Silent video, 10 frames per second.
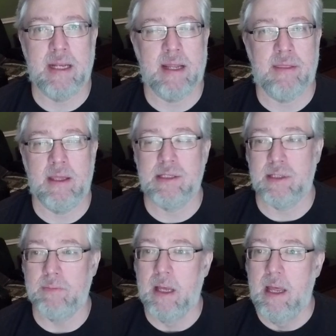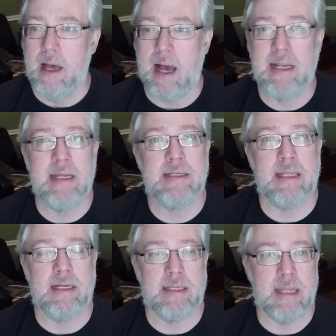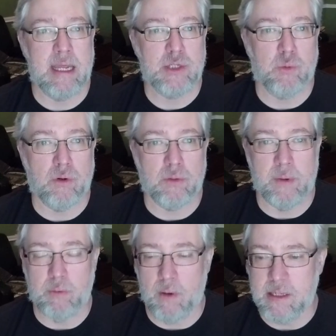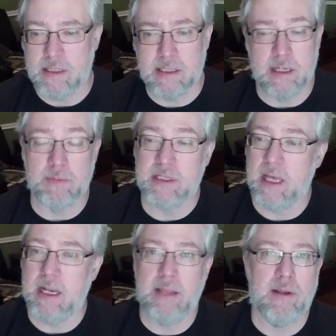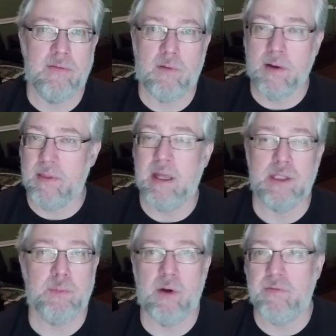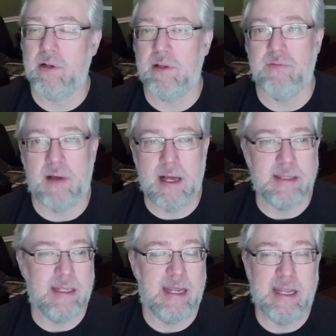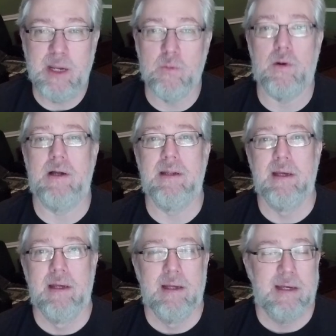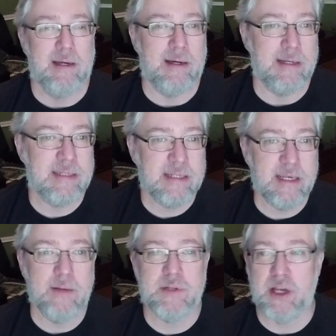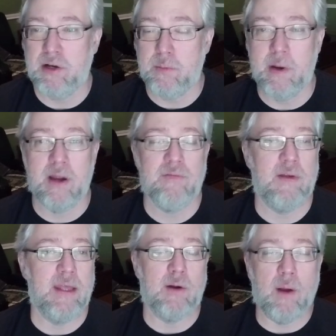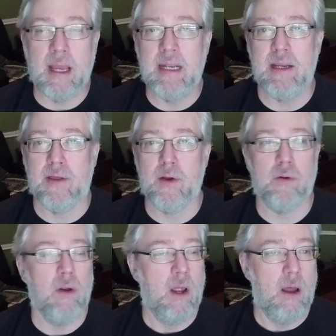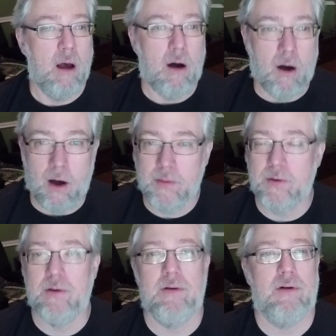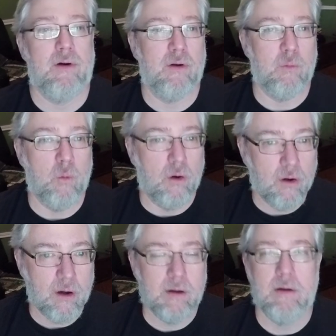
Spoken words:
I think, some ideas that in today's world would be racist and upsetting, and therefore I think it's perfectly fine that anyone skips Huckleberry Finn or any other author or work